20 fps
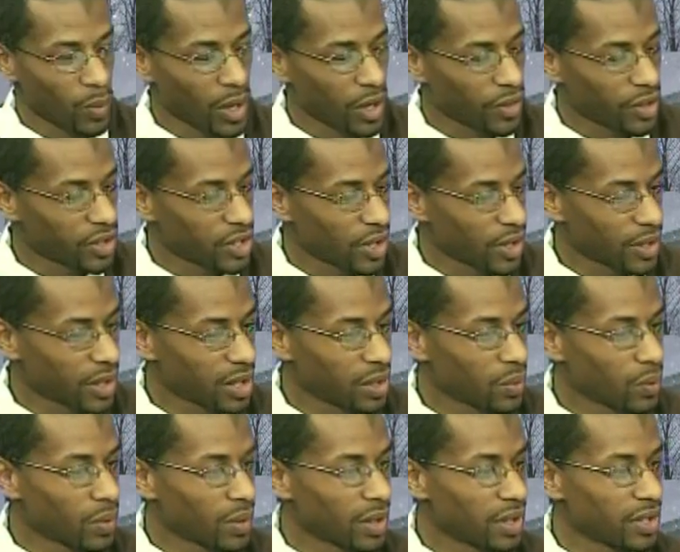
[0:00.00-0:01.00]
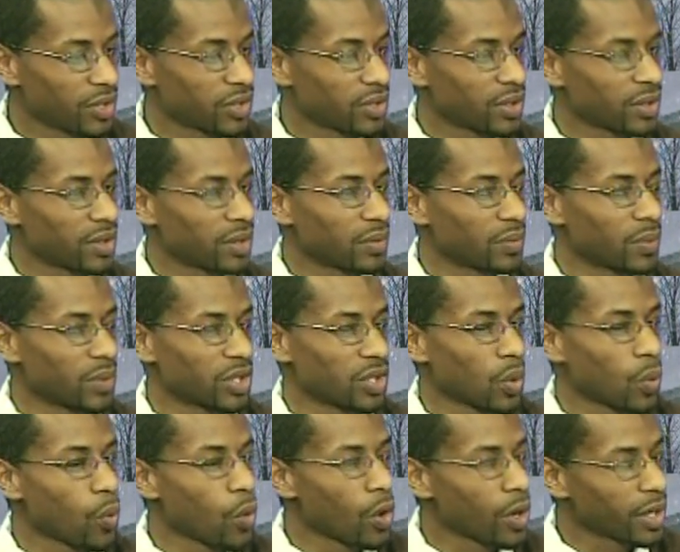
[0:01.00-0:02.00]
Commonwealth Attorney was
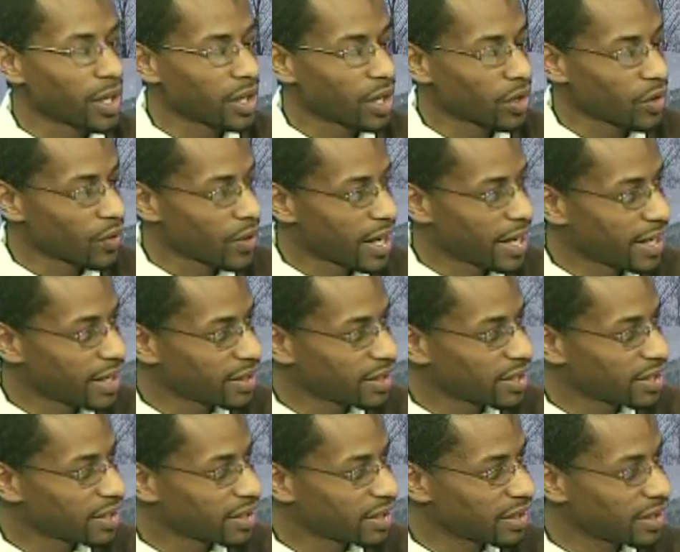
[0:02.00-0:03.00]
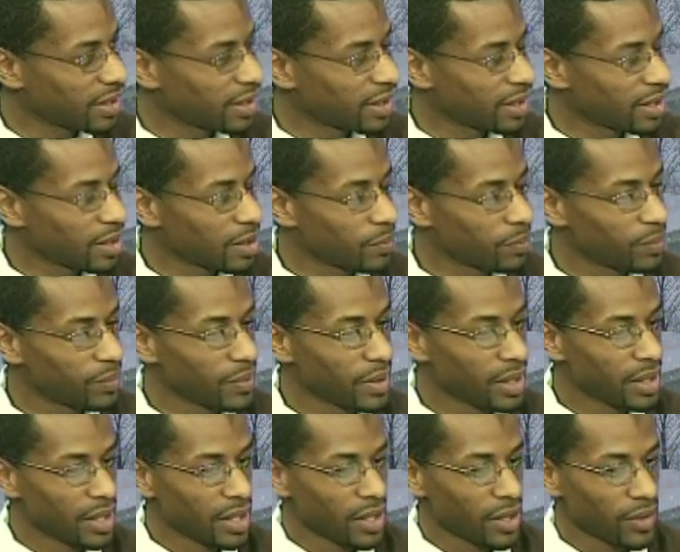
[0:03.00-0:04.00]
awarded a grant
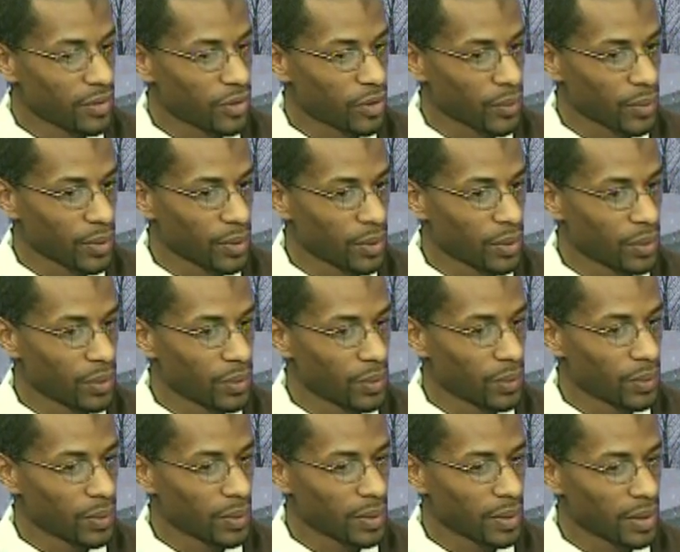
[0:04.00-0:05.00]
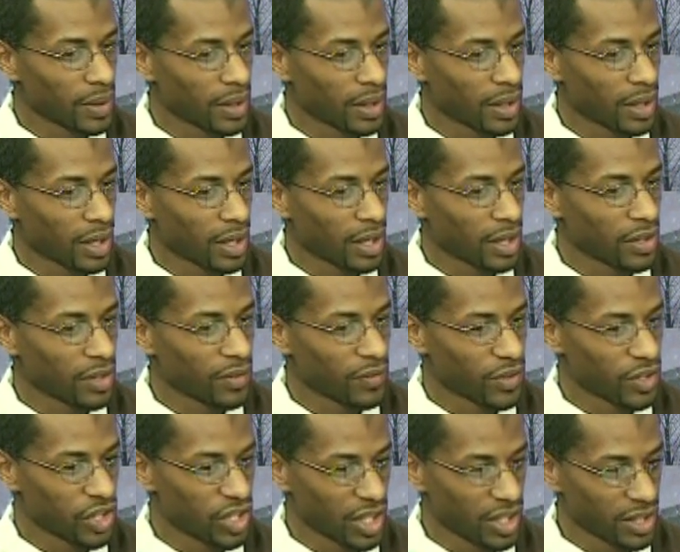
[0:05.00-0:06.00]
through
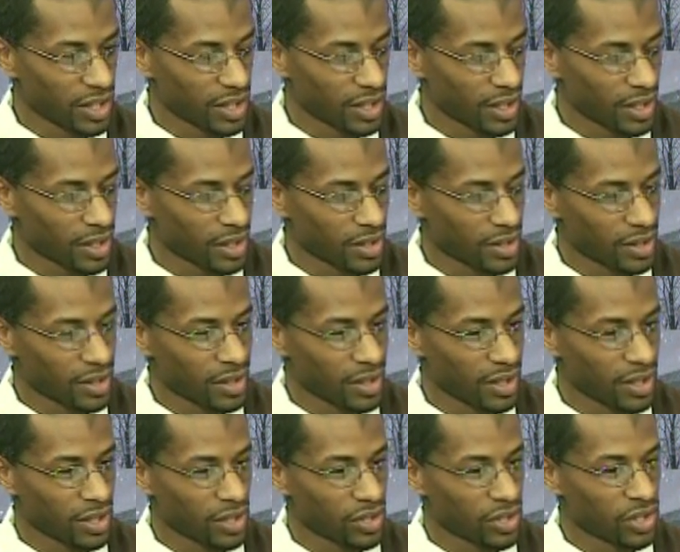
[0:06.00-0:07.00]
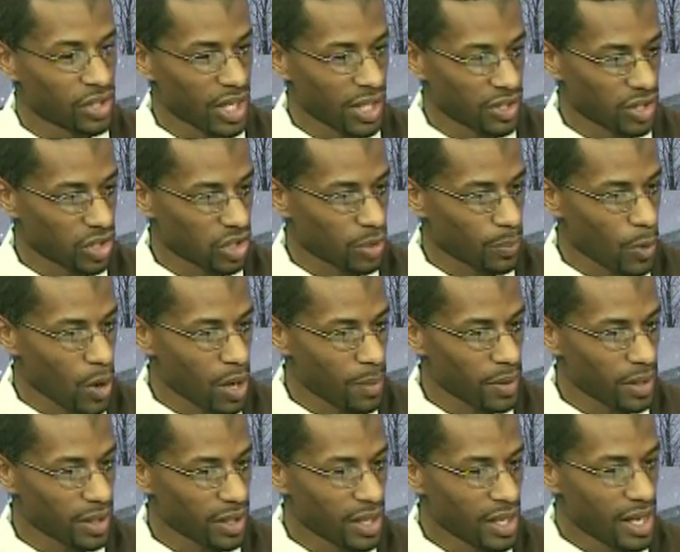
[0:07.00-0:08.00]
the Virginia Justice
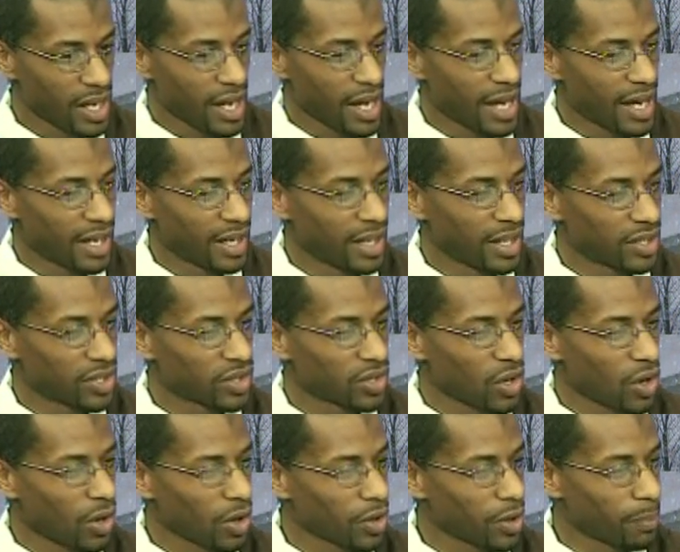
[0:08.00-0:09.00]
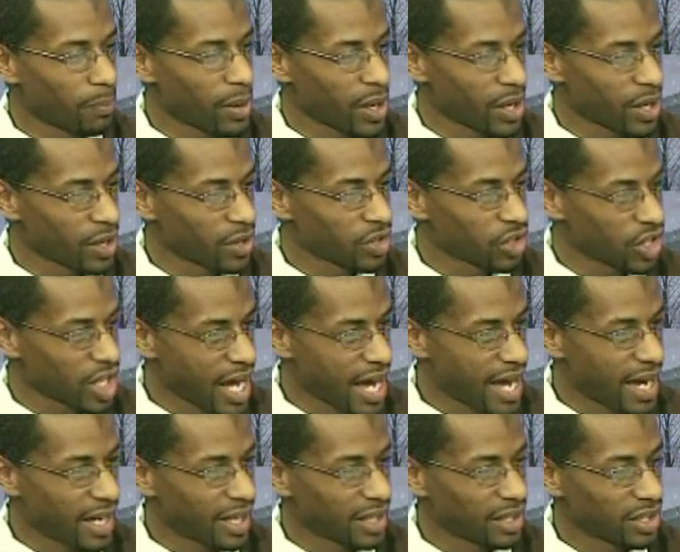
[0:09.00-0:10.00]
Department, and it's called the BURN
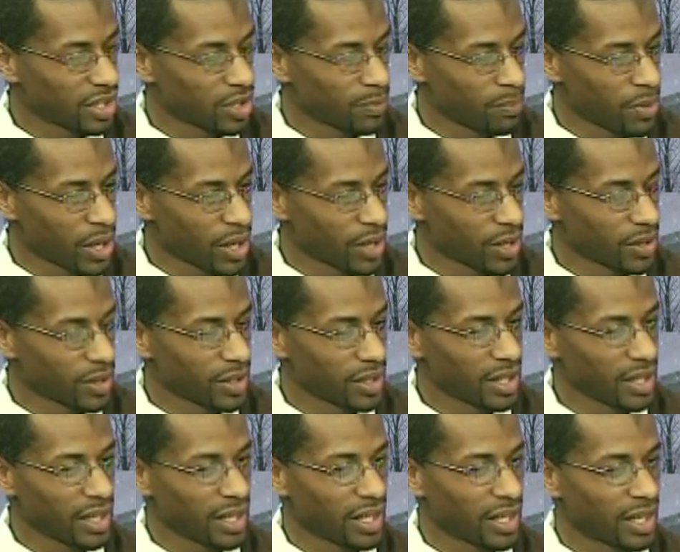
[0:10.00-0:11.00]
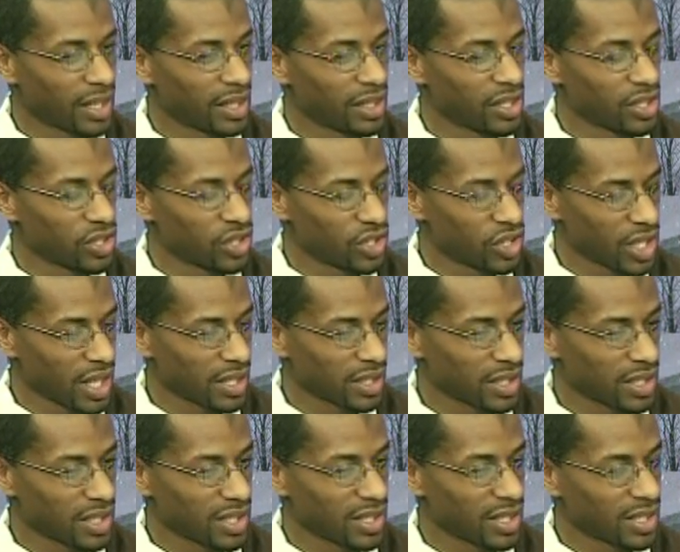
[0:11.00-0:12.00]
JAG, and it's BURN and it's
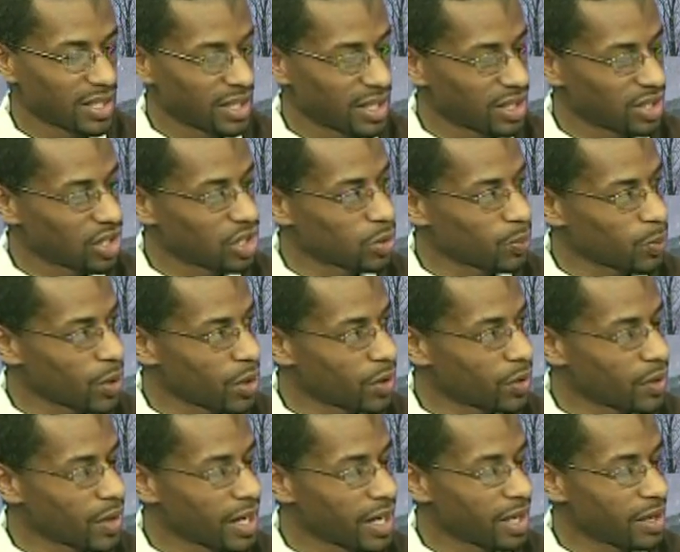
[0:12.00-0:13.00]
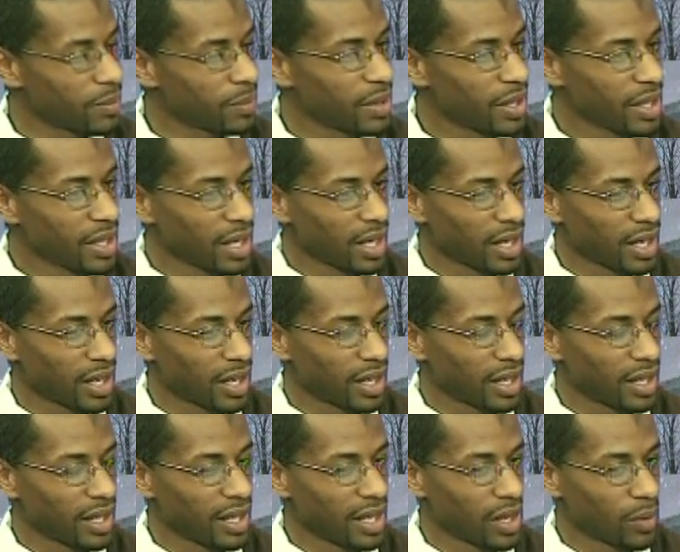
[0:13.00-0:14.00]
Justice Assistance Program,
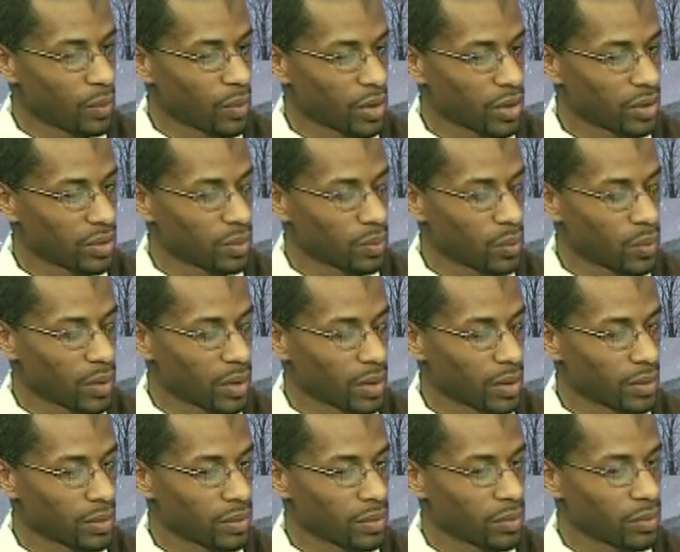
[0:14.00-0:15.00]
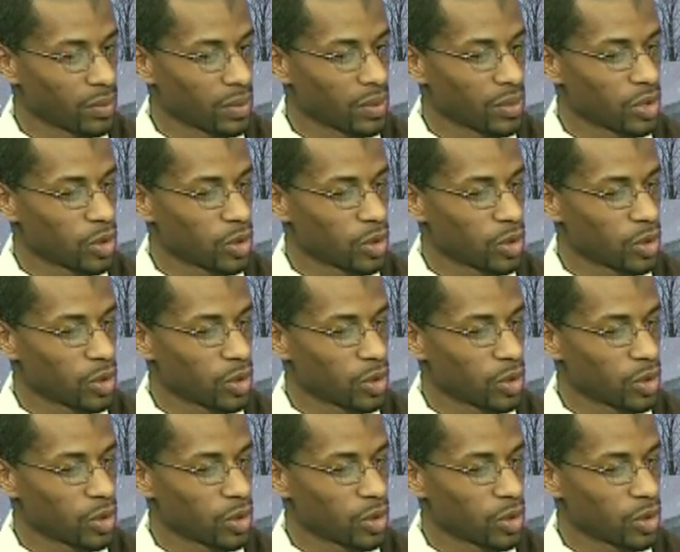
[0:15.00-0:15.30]
and we're